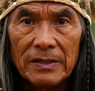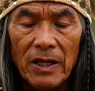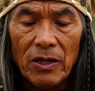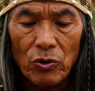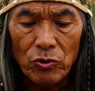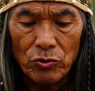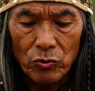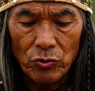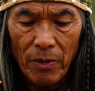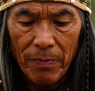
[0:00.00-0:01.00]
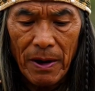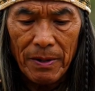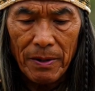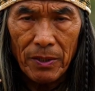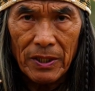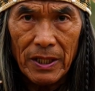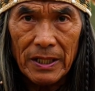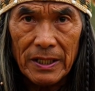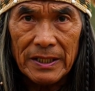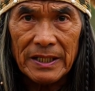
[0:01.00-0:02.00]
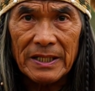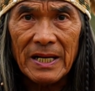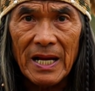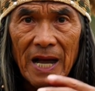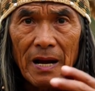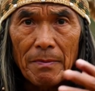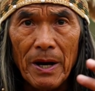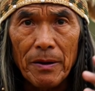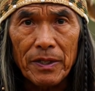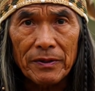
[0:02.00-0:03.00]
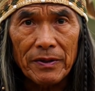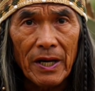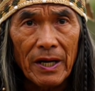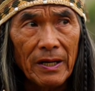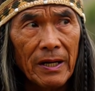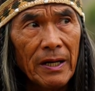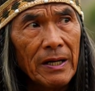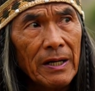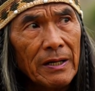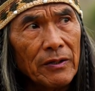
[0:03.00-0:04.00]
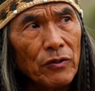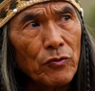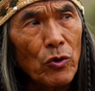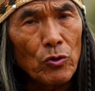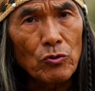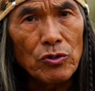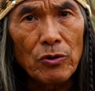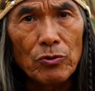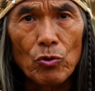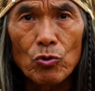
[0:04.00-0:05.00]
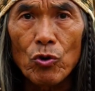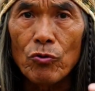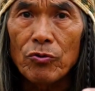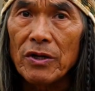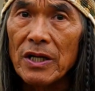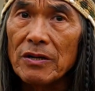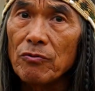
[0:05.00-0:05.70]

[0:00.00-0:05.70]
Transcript: These errors disrupt the animal's ability to detect Earth's magnetic field. Interference could lead to disorientation,